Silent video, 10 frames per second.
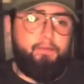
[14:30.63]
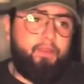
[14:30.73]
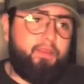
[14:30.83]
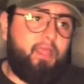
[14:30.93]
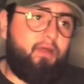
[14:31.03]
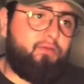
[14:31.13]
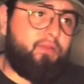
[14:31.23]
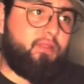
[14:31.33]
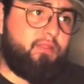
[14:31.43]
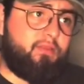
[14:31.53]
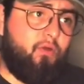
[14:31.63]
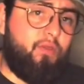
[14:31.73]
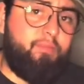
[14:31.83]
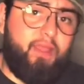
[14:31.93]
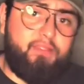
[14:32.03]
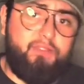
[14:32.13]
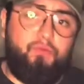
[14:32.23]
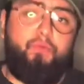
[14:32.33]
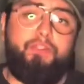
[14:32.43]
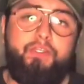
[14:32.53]
now going back to
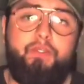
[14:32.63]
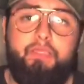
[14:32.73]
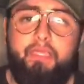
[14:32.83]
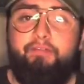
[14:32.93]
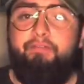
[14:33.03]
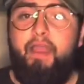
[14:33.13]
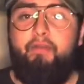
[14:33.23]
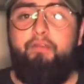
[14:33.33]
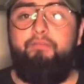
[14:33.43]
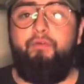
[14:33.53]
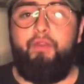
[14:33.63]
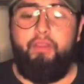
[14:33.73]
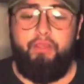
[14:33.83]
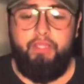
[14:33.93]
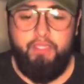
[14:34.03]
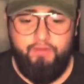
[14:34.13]
what you're gonna get a firearm for. Are you gonna get it